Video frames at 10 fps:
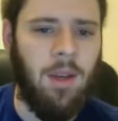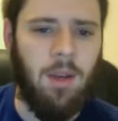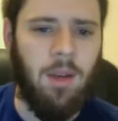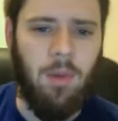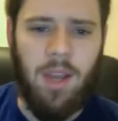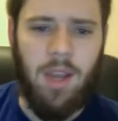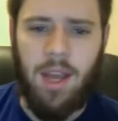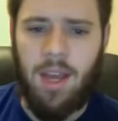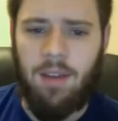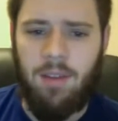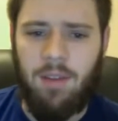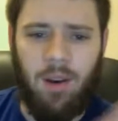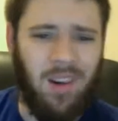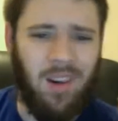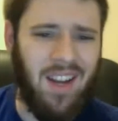We have
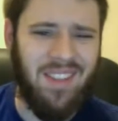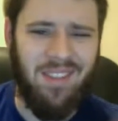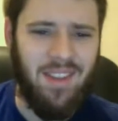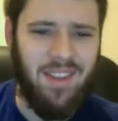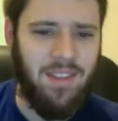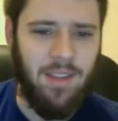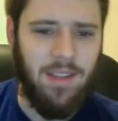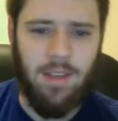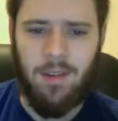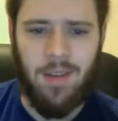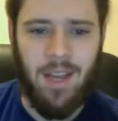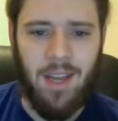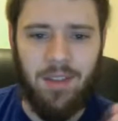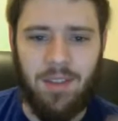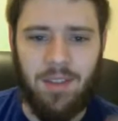all kinds of fancy,
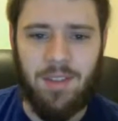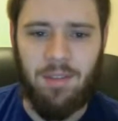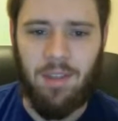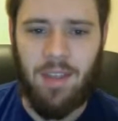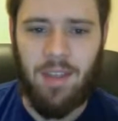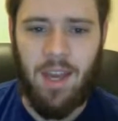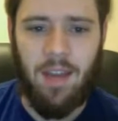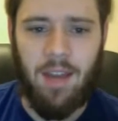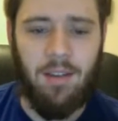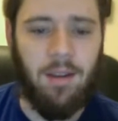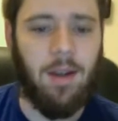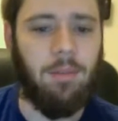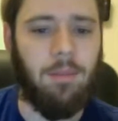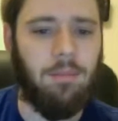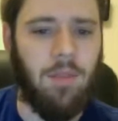gadgets and stuff like that,
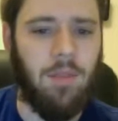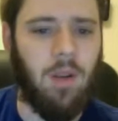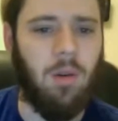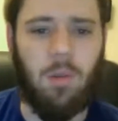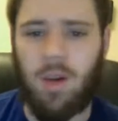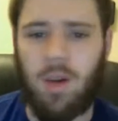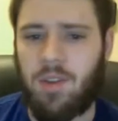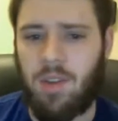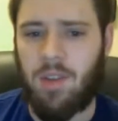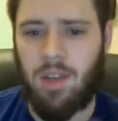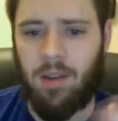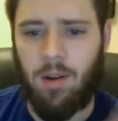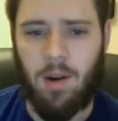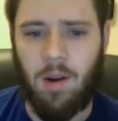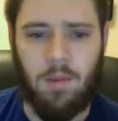to watch like your
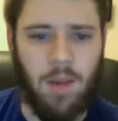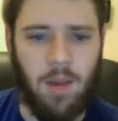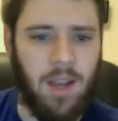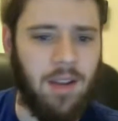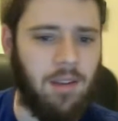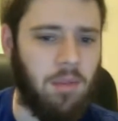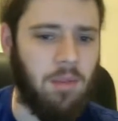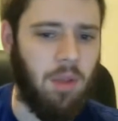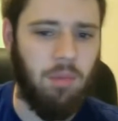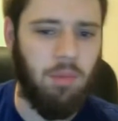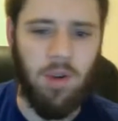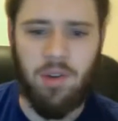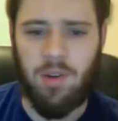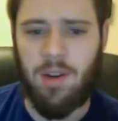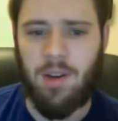heart rate and your blood
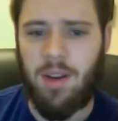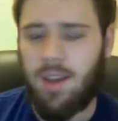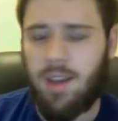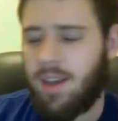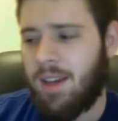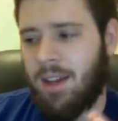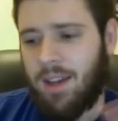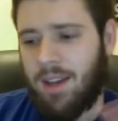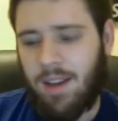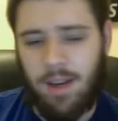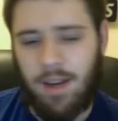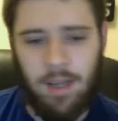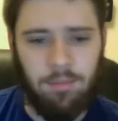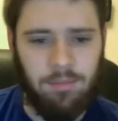pressure and the